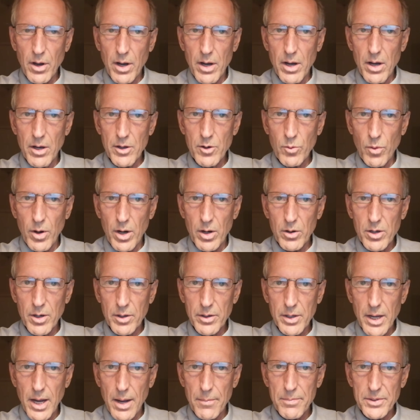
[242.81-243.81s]
unwelcome
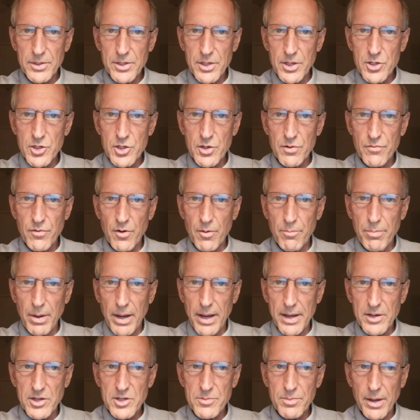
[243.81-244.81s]
competition for
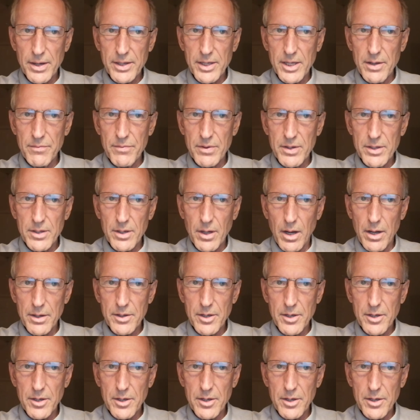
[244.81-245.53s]
banks by giving